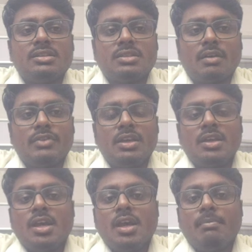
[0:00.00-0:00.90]
the
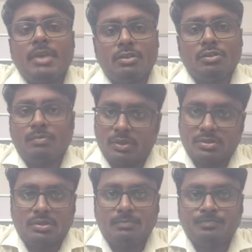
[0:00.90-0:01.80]

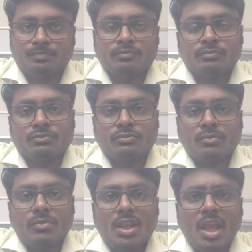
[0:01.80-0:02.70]
microprocessor.
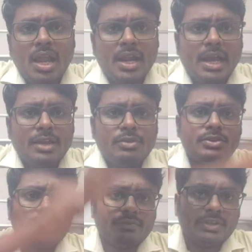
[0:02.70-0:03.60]
And I/O
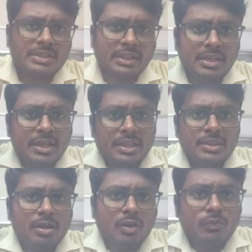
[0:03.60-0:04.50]
interfacing. There
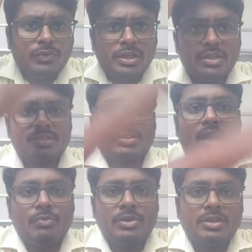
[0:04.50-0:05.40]
are various
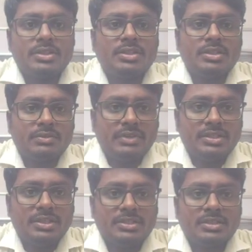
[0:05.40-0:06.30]
communication
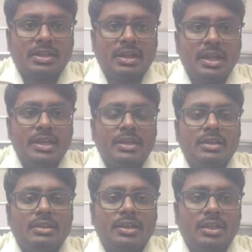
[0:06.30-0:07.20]
devices like
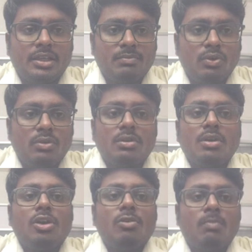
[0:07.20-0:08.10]
the keyboard,
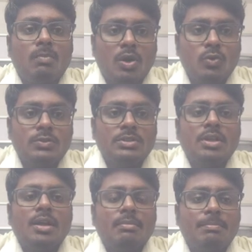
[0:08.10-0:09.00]
mouse,
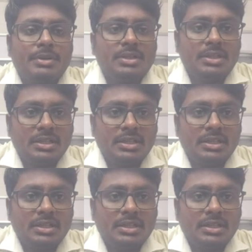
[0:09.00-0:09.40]
printer,